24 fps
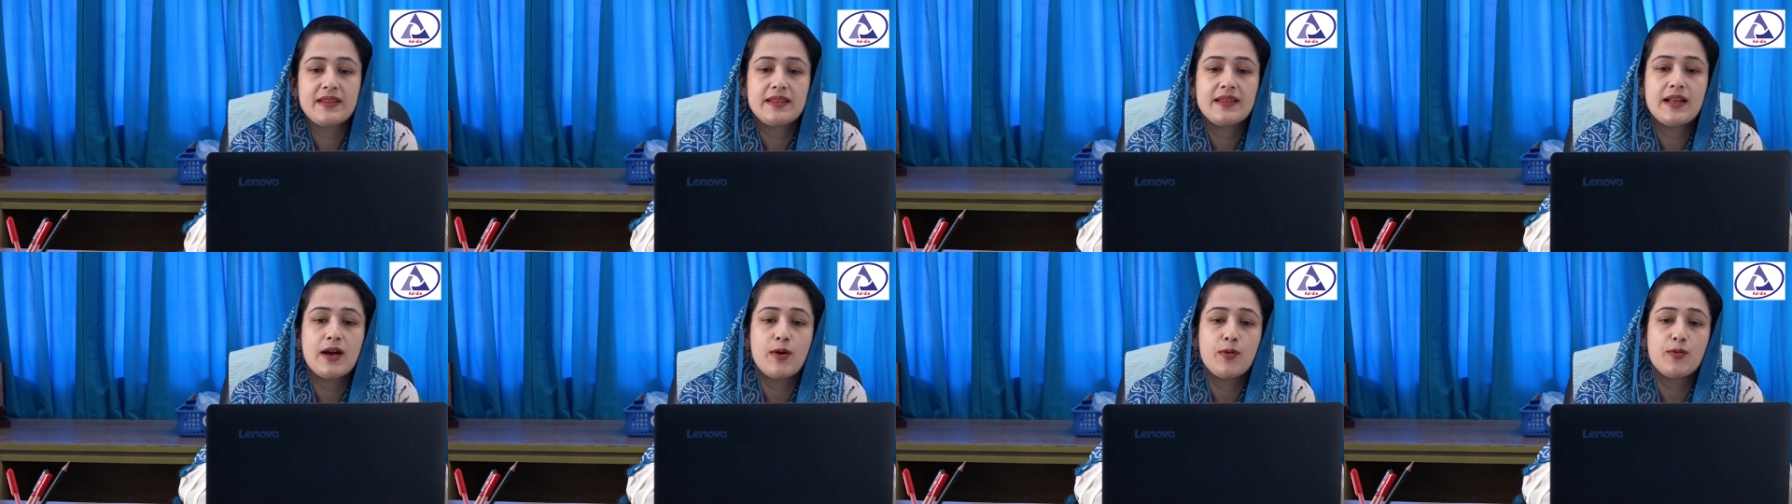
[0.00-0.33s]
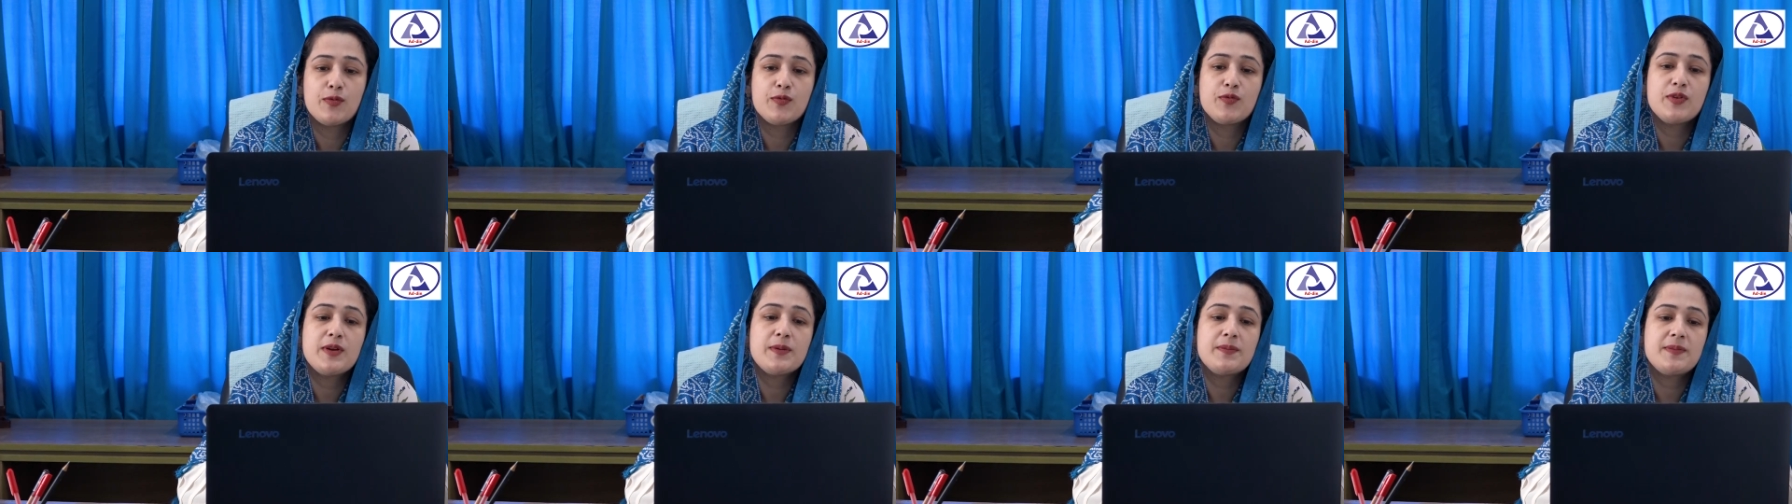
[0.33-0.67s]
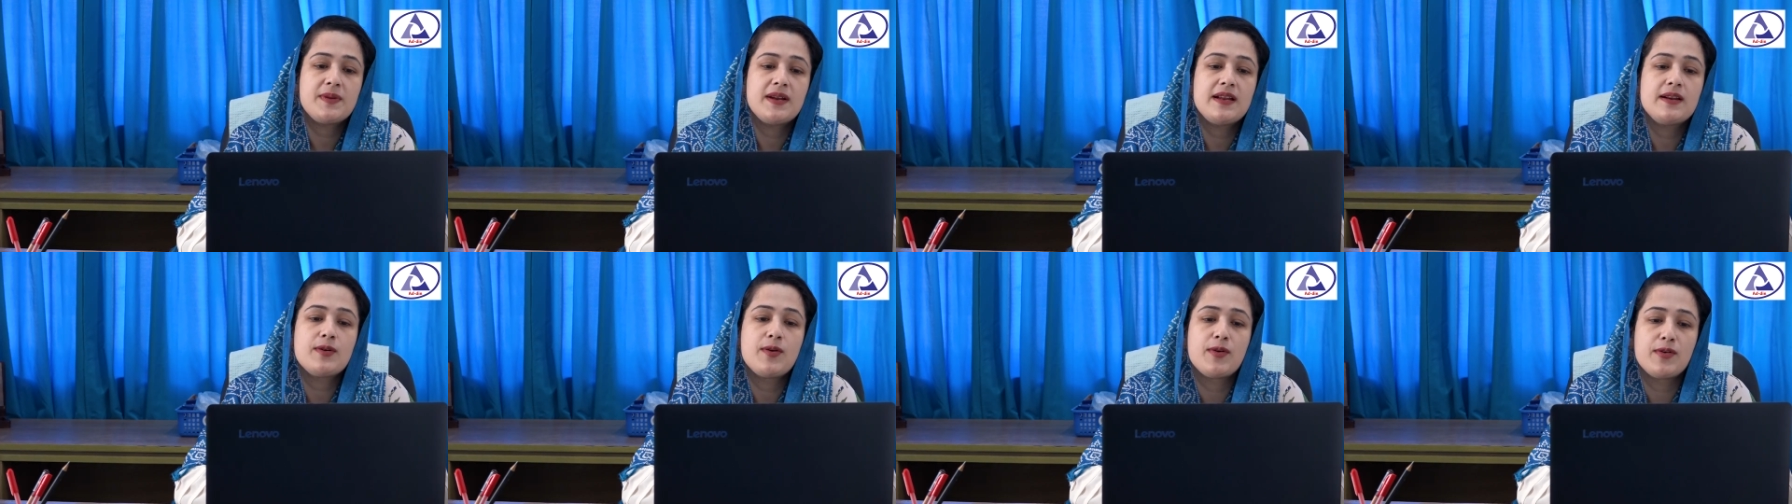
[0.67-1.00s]
Now,
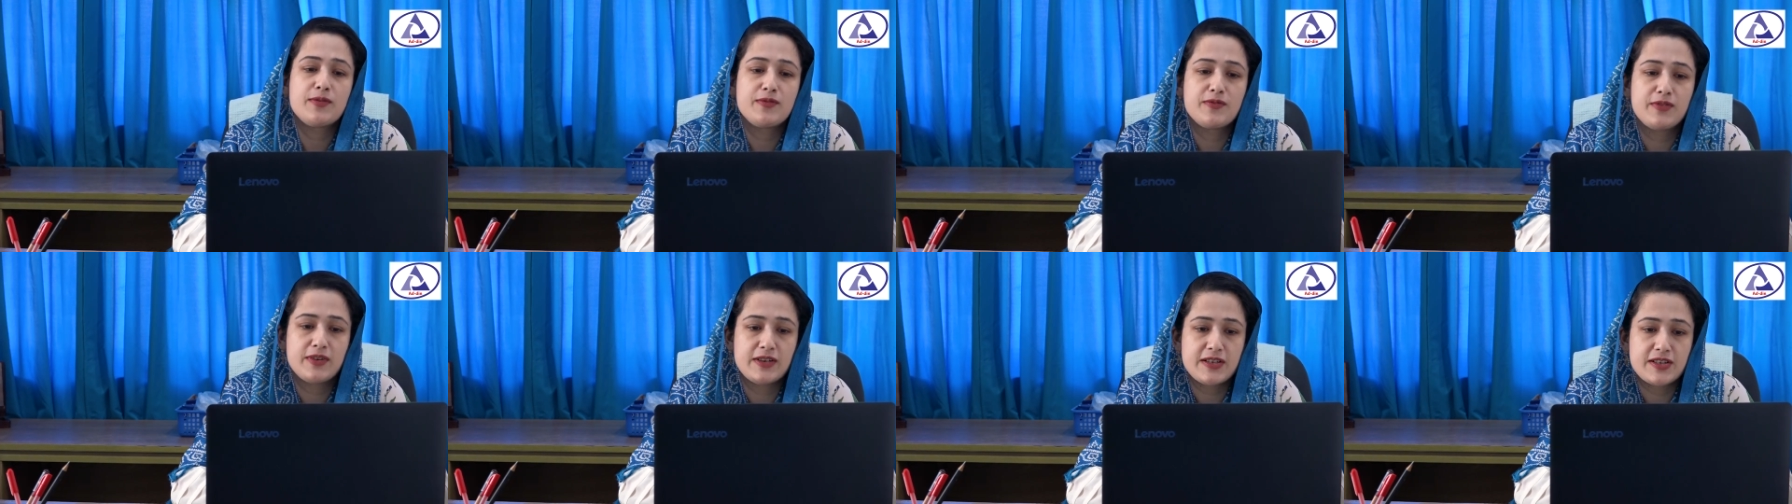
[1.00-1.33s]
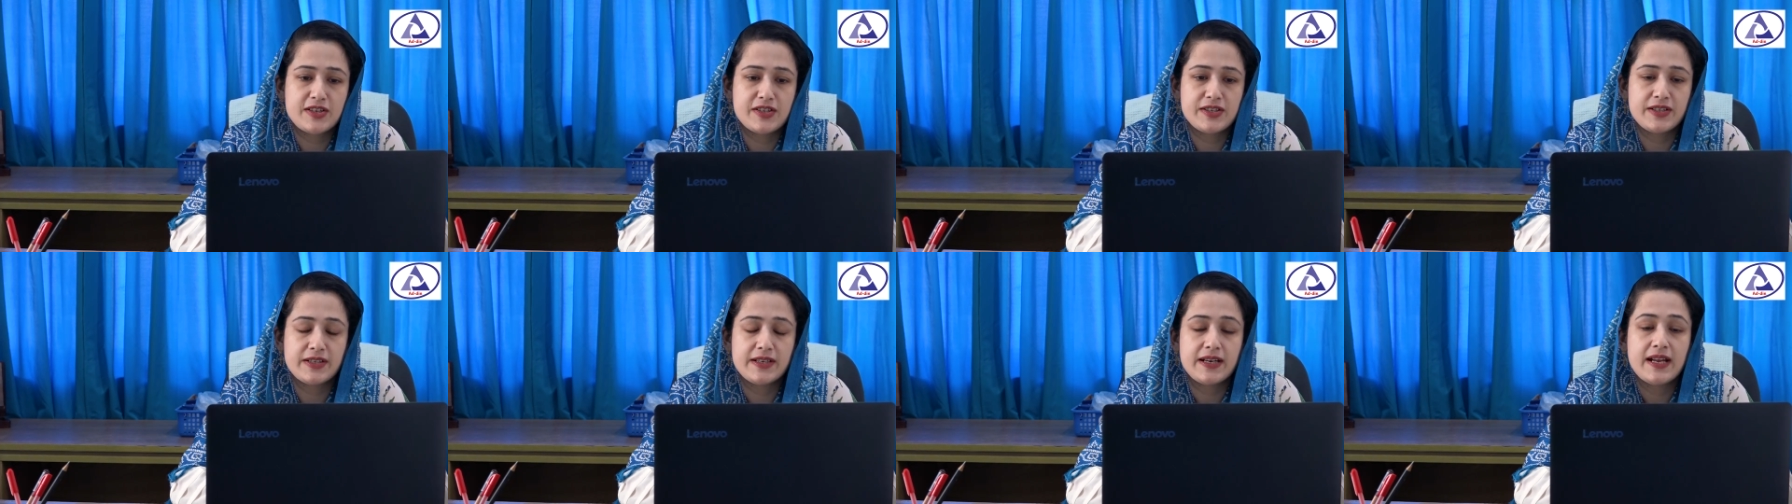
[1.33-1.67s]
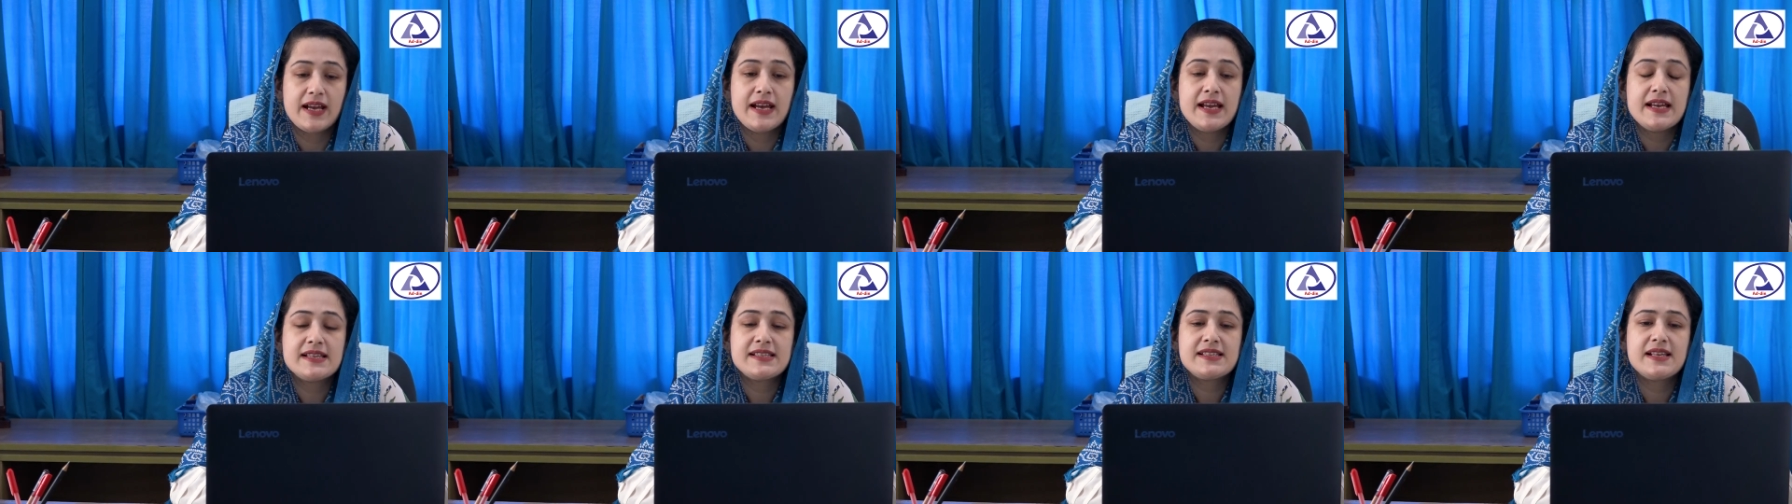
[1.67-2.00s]
febrile convulsion.
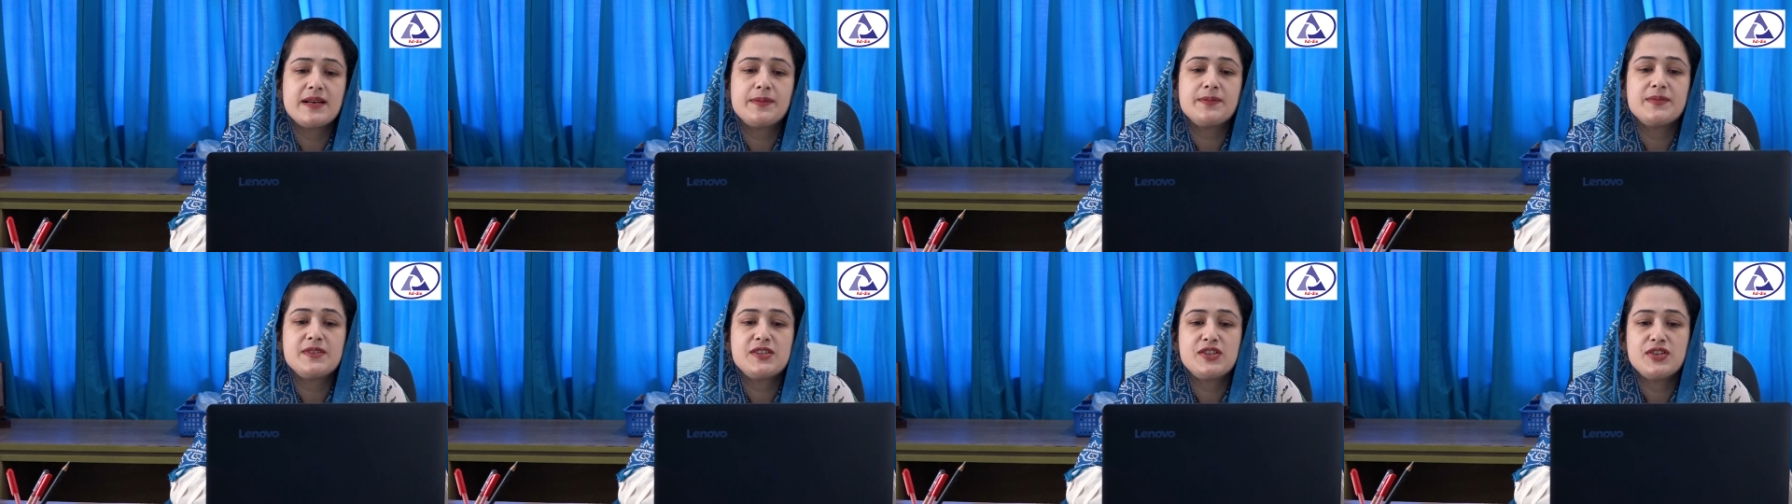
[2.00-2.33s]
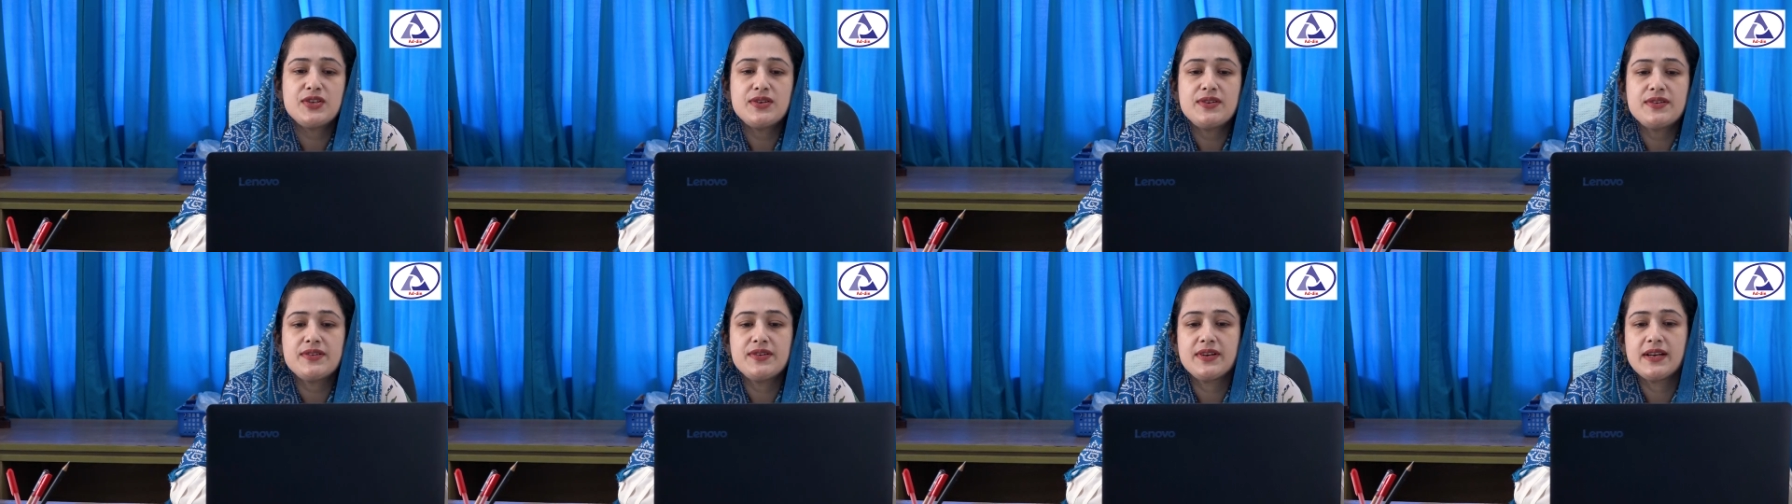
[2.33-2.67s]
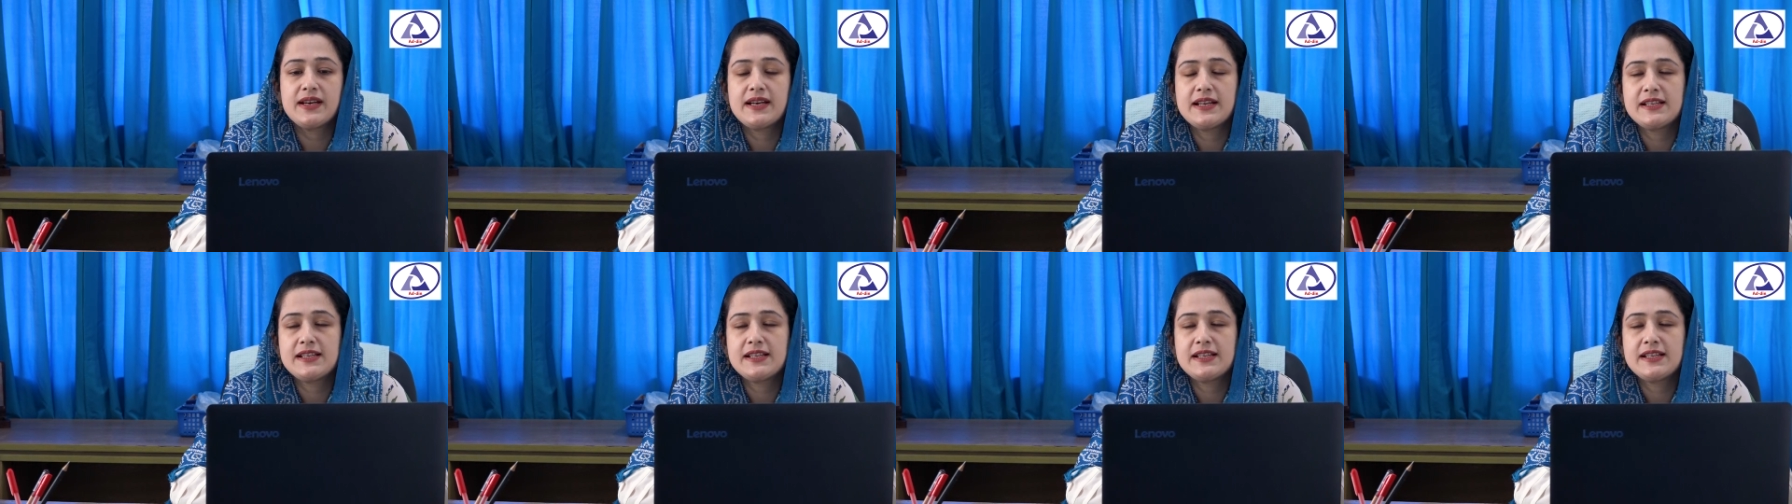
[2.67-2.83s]
Some children,